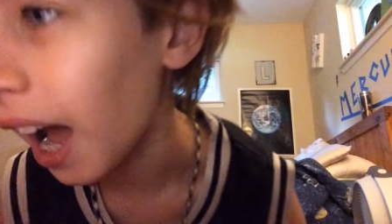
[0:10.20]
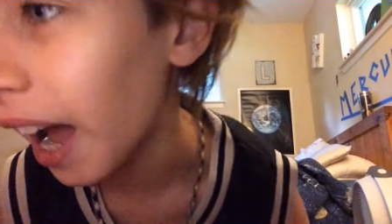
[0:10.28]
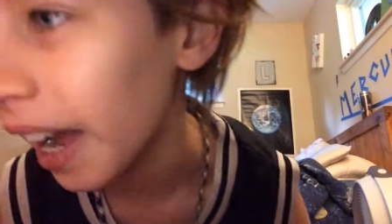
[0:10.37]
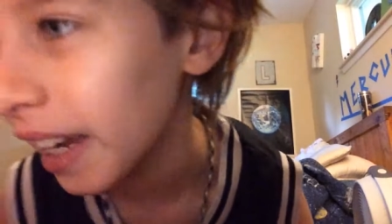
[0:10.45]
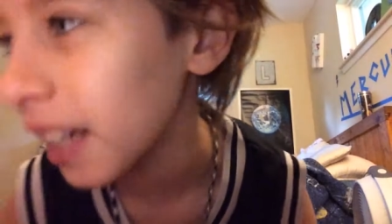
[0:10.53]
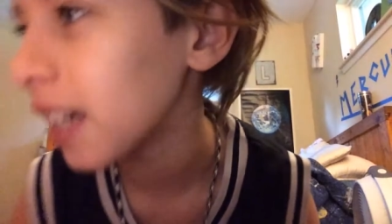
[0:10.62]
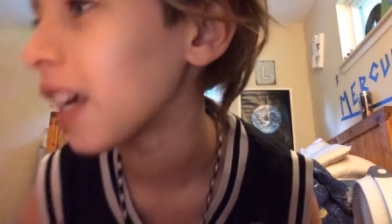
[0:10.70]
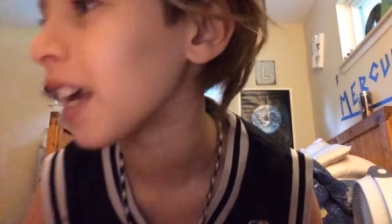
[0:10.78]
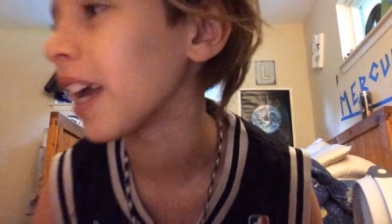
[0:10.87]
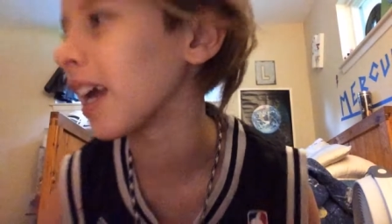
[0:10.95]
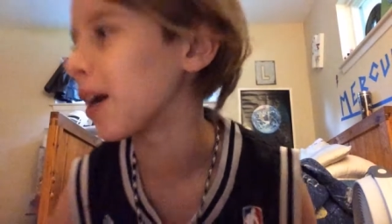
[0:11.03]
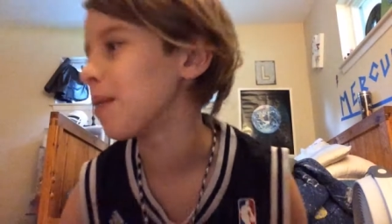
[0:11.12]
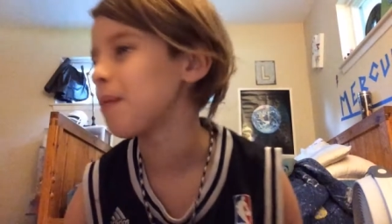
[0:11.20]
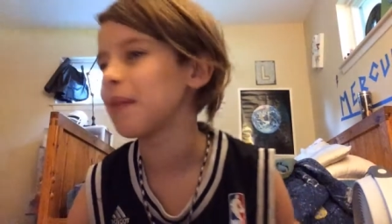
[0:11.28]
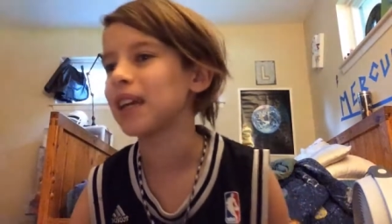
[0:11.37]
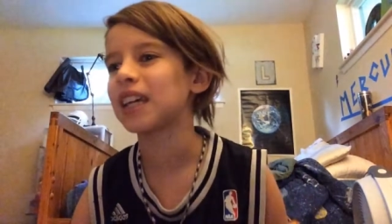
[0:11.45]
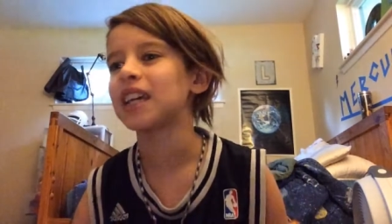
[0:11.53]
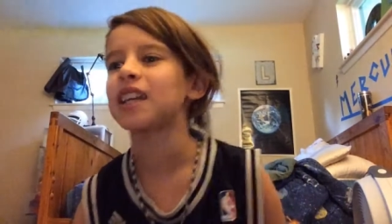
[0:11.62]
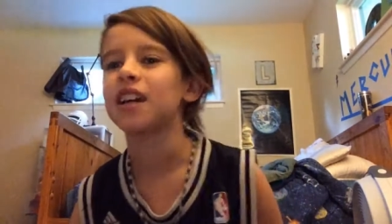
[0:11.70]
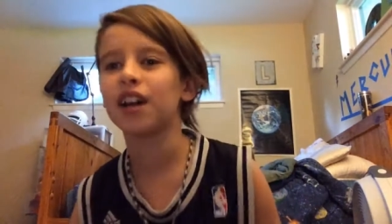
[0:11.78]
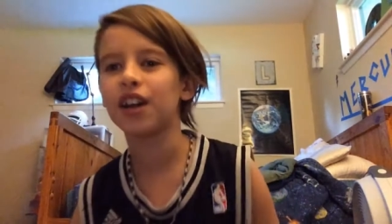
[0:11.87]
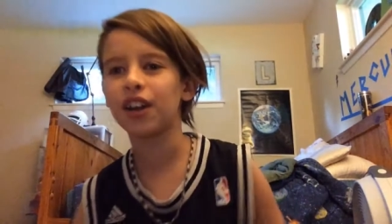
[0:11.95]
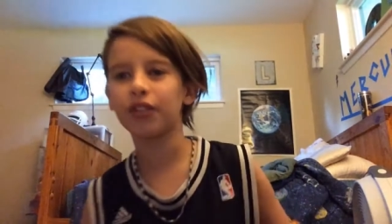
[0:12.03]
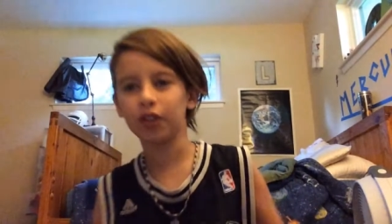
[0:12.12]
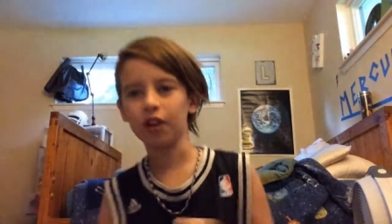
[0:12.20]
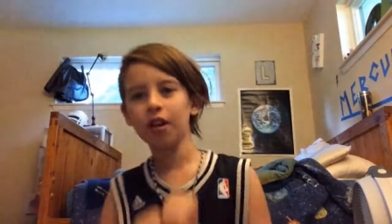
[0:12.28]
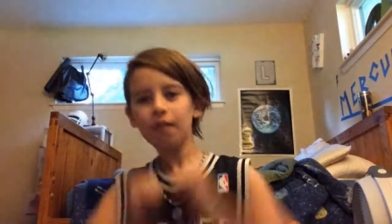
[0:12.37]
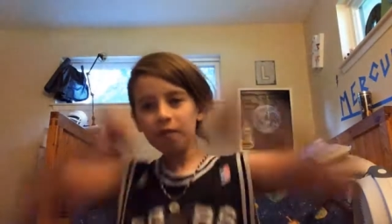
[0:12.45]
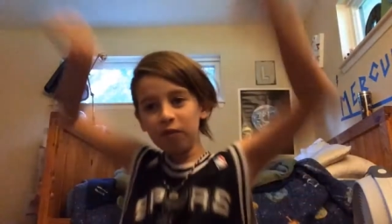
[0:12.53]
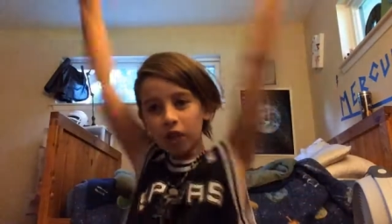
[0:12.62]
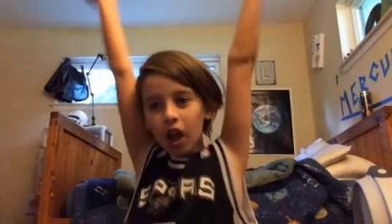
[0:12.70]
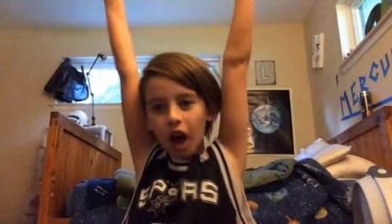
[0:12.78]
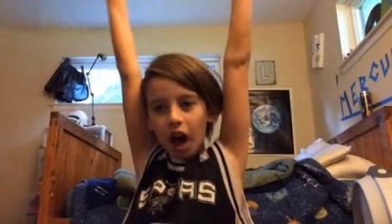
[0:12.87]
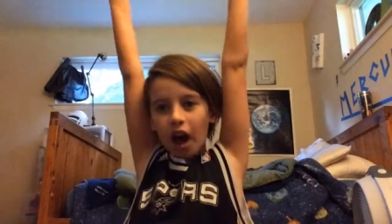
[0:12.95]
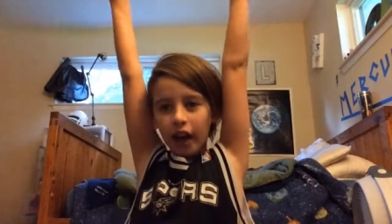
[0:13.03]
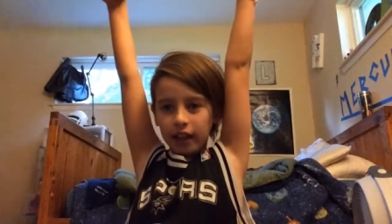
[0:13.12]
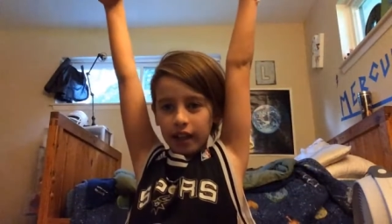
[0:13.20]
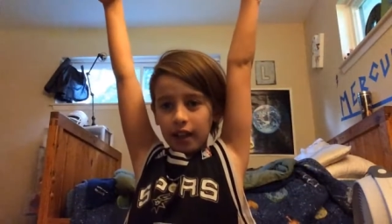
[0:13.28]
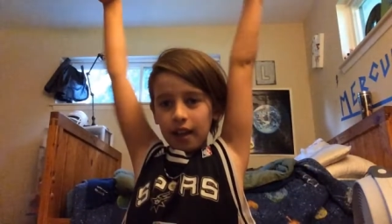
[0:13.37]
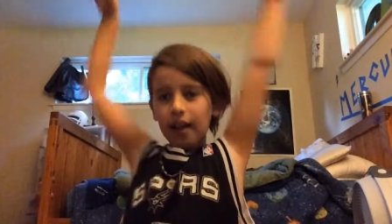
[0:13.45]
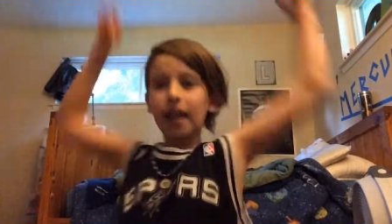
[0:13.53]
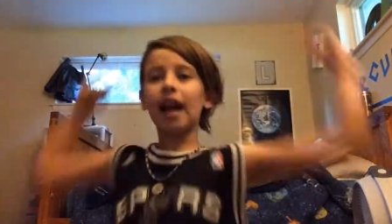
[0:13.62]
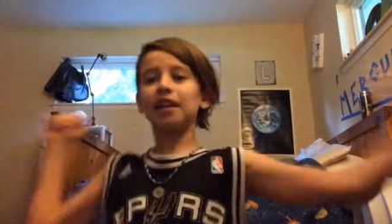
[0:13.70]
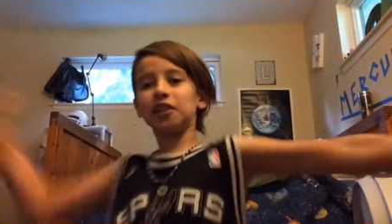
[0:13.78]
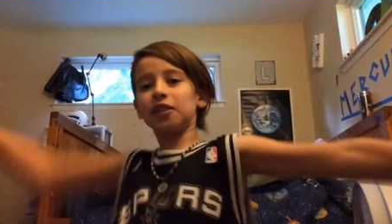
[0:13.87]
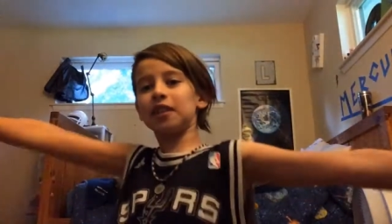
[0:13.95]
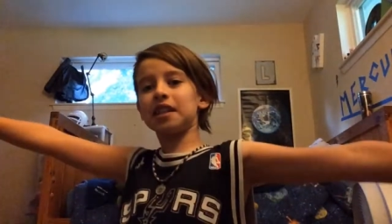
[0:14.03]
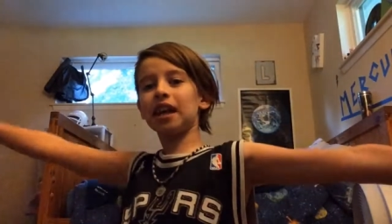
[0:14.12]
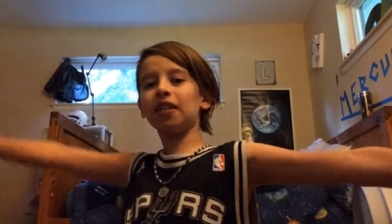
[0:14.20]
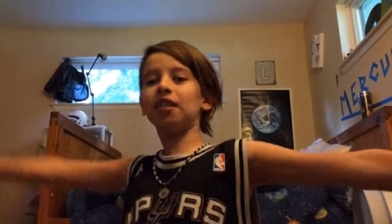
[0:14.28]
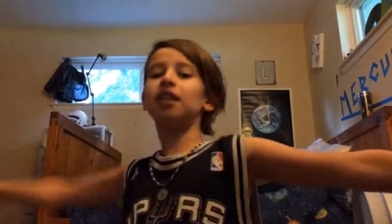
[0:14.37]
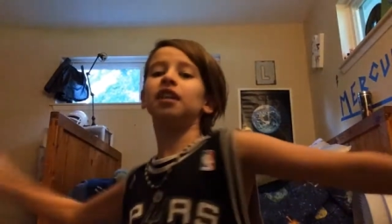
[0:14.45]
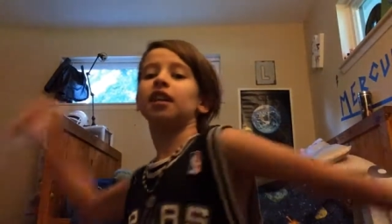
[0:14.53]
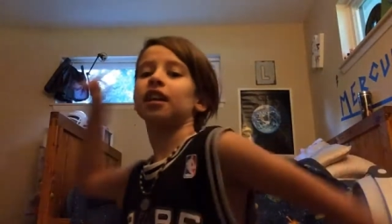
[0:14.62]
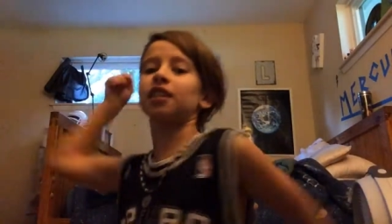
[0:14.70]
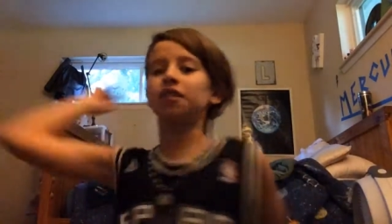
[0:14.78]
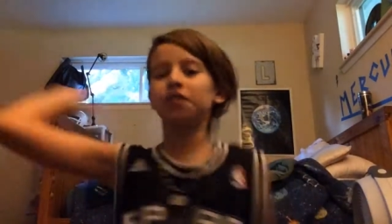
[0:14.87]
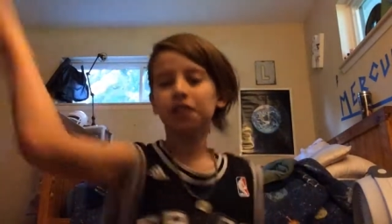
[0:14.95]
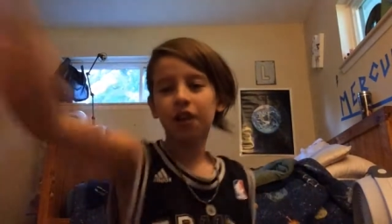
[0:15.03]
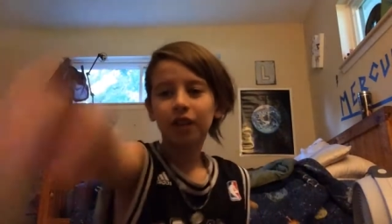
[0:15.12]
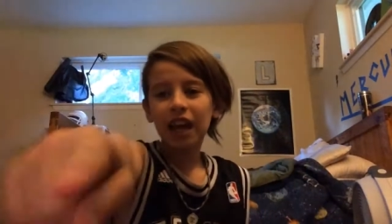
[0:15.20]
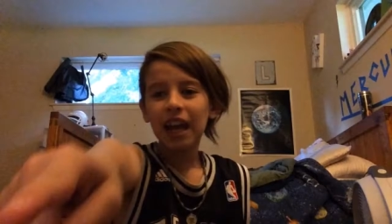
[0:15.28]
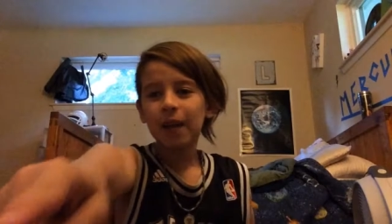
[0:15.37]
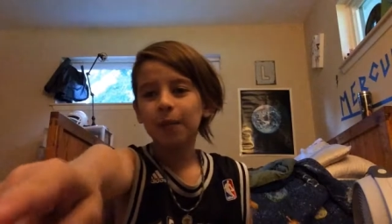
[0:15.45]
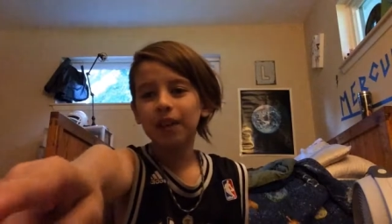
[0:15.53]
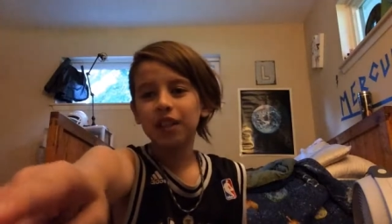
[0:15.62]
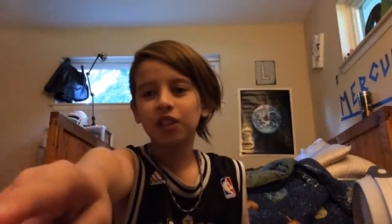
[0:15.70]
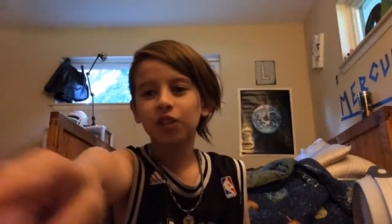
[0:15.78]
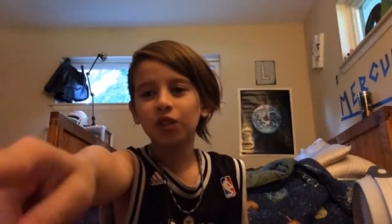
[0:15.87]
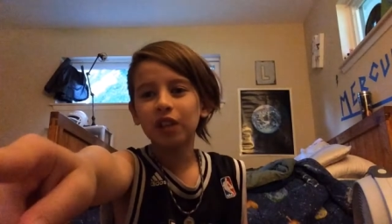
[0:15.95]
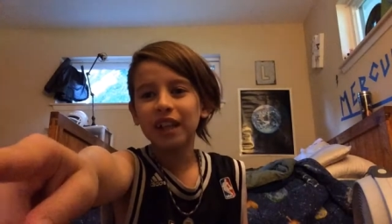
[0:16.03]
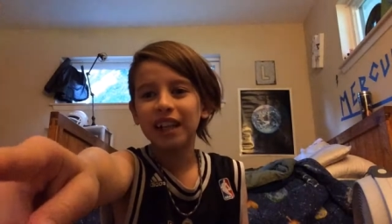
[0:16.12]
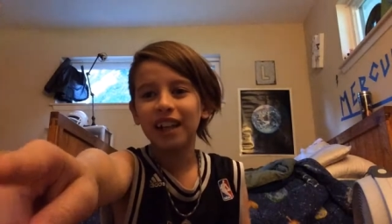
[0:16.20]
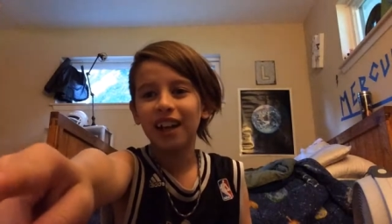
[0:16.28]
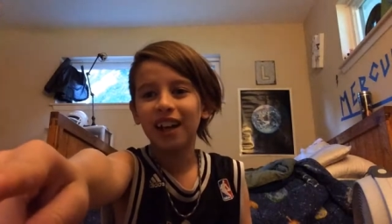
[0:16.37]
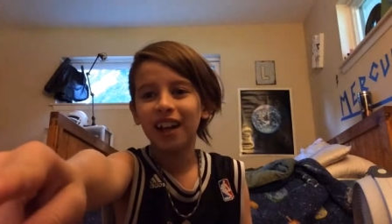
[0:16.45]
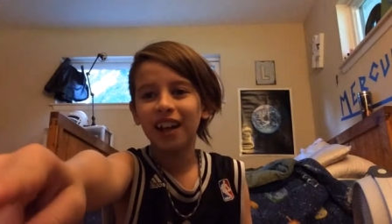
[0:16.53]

I am making another vlog, as you can tell, because there's no game on the screen.